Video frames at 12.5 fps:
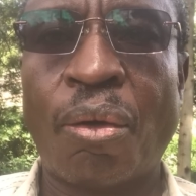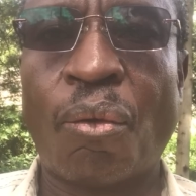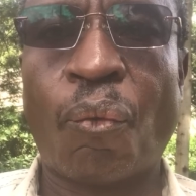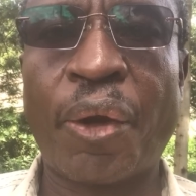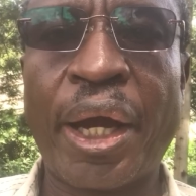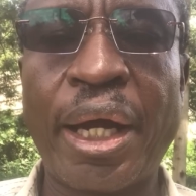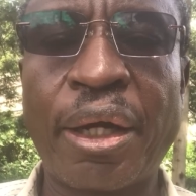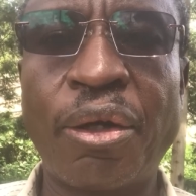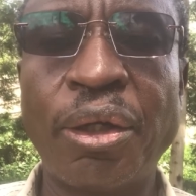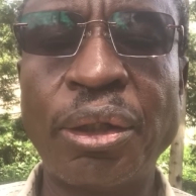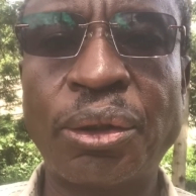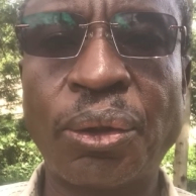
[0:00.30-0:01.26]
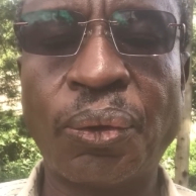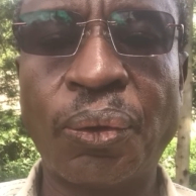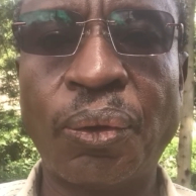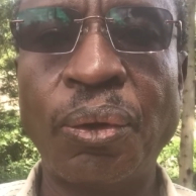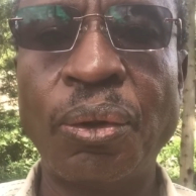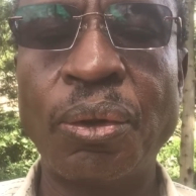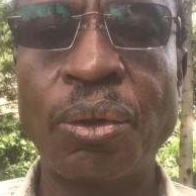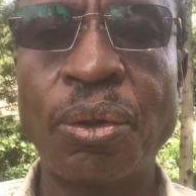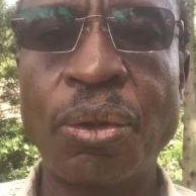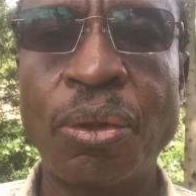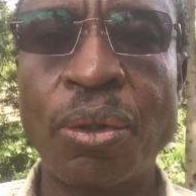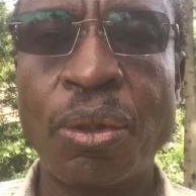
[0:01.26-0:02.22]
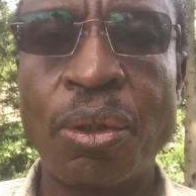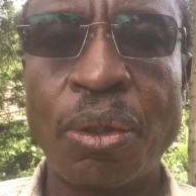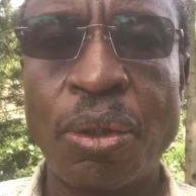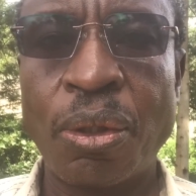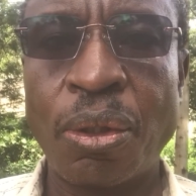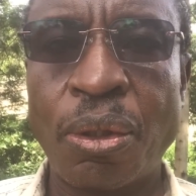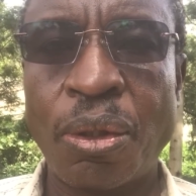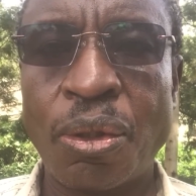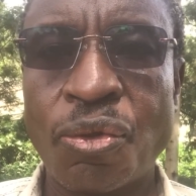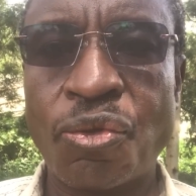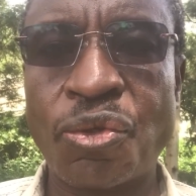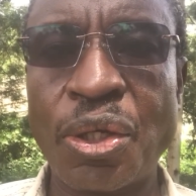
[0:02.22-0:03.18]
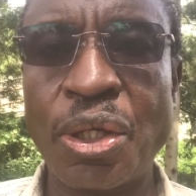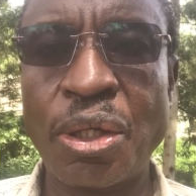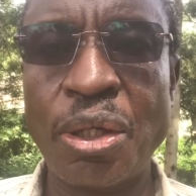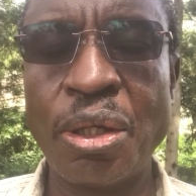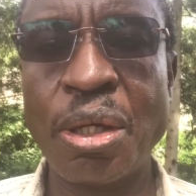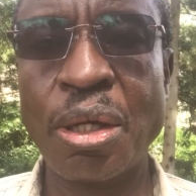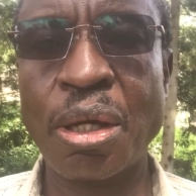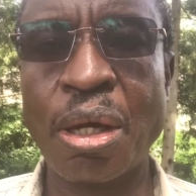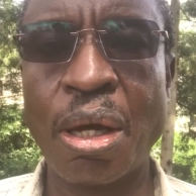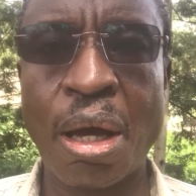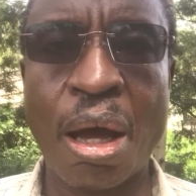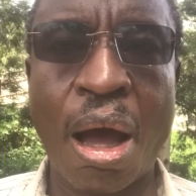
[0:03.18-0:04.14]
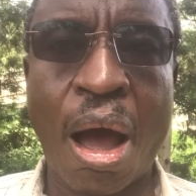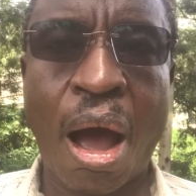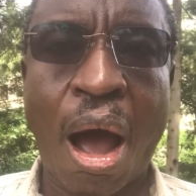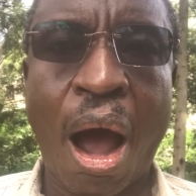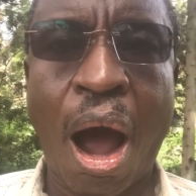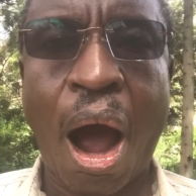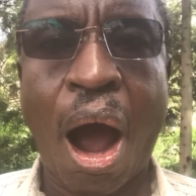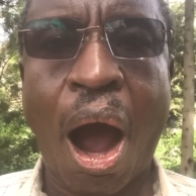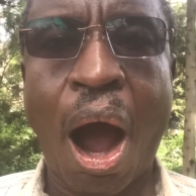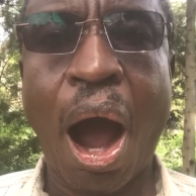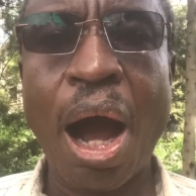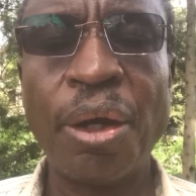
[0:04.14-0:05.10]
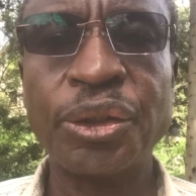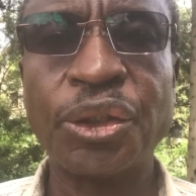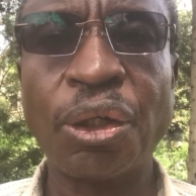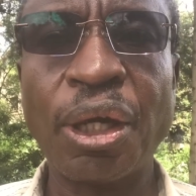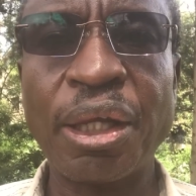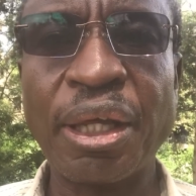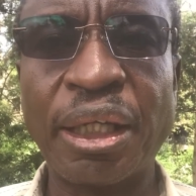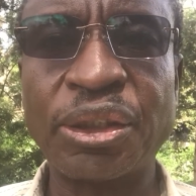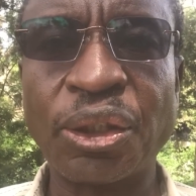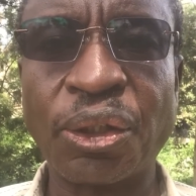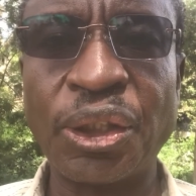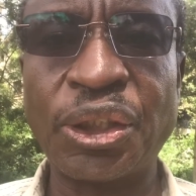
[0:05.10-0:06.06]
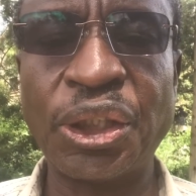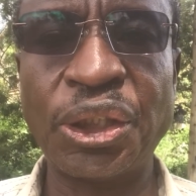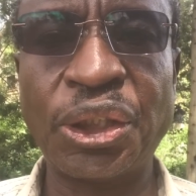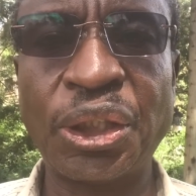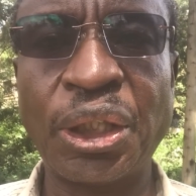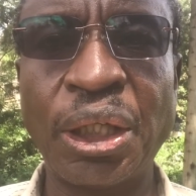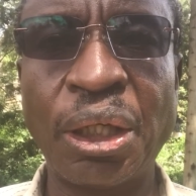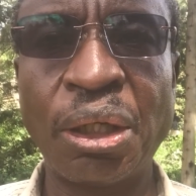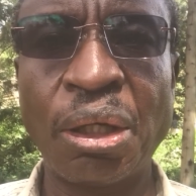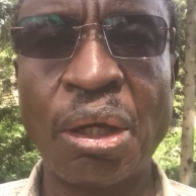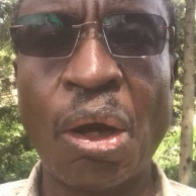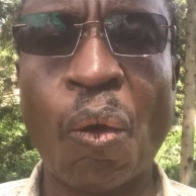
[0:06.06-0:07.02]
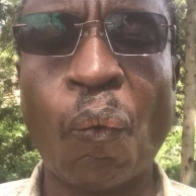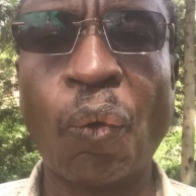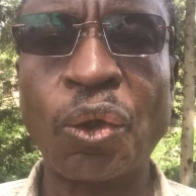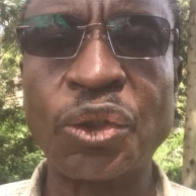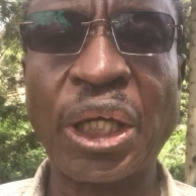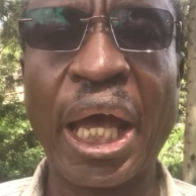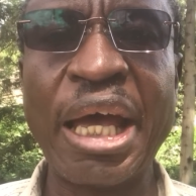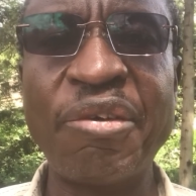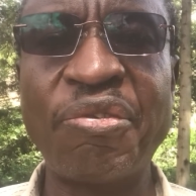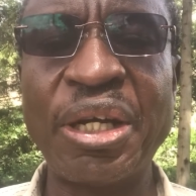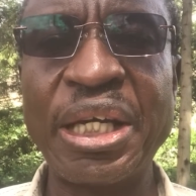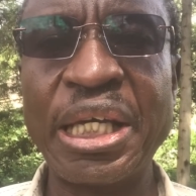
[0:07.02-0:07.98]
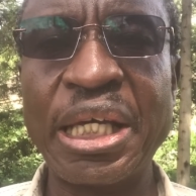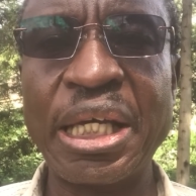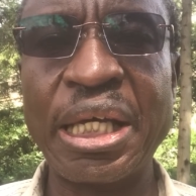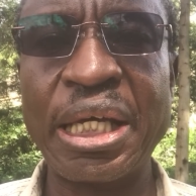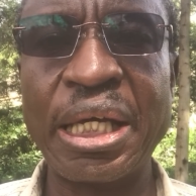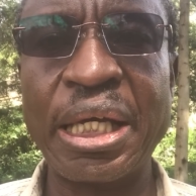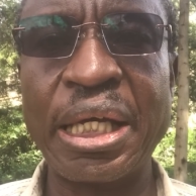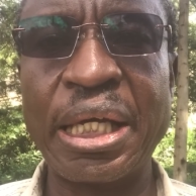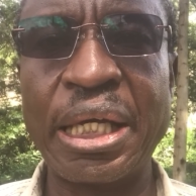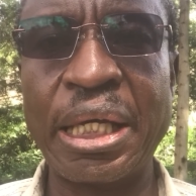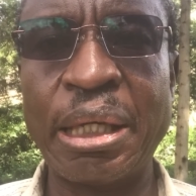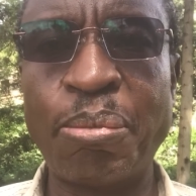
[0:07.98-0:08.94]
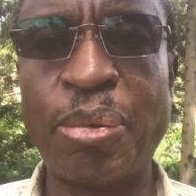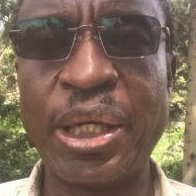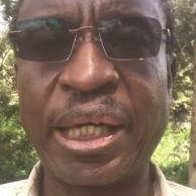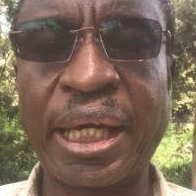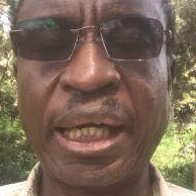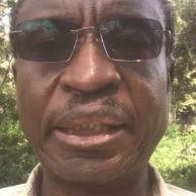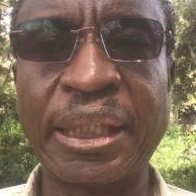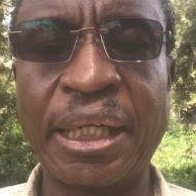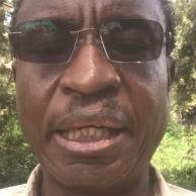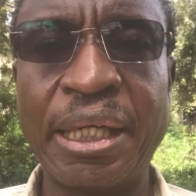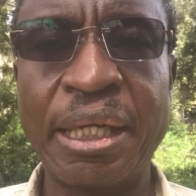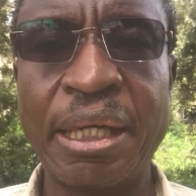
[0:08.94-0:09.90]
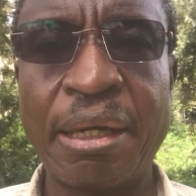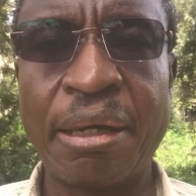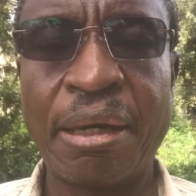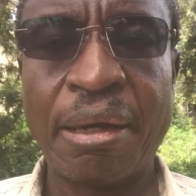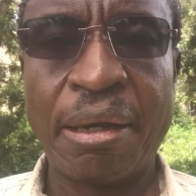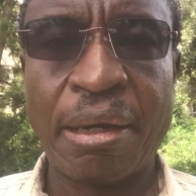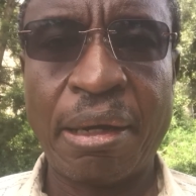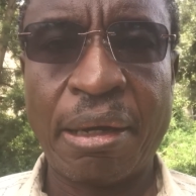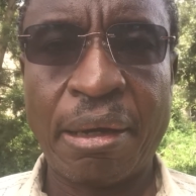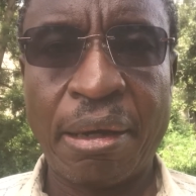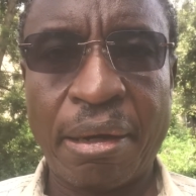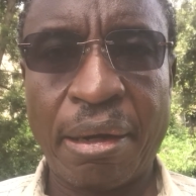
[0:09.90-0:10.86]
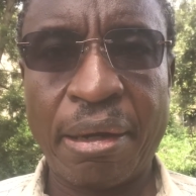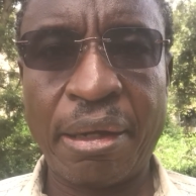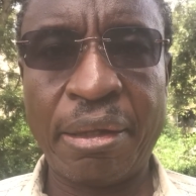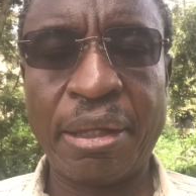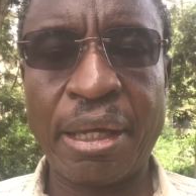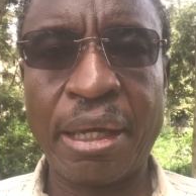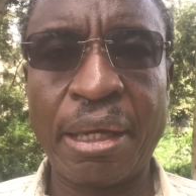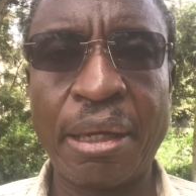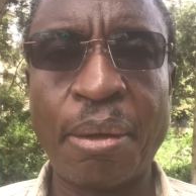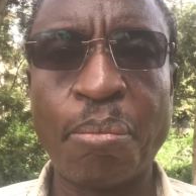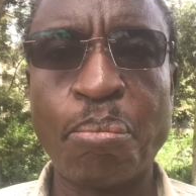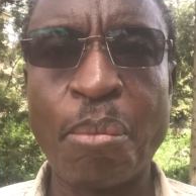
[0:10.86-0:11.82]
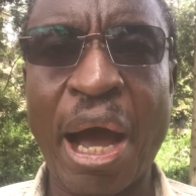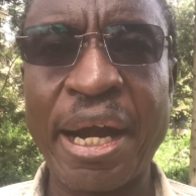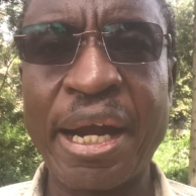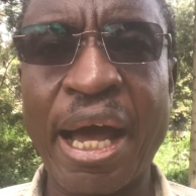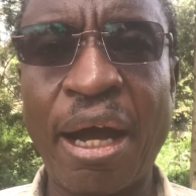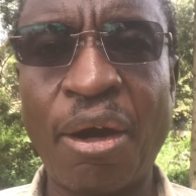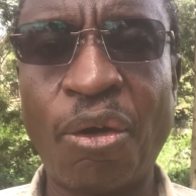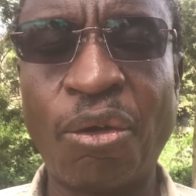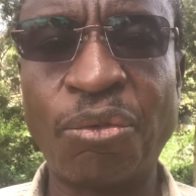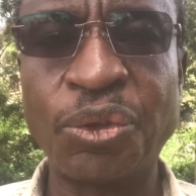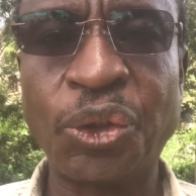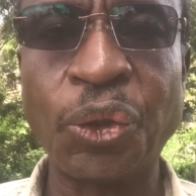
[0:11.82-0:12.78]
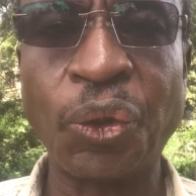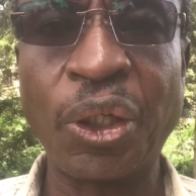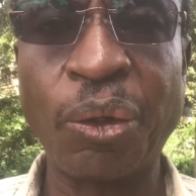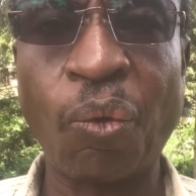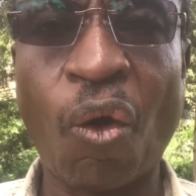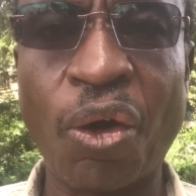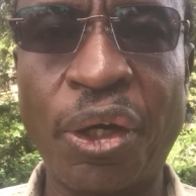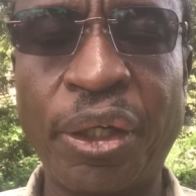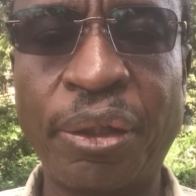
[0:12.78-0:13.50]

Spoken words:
We are going to see how Jonathan Toroitich was heavily implicated in the murder of Julie Ward.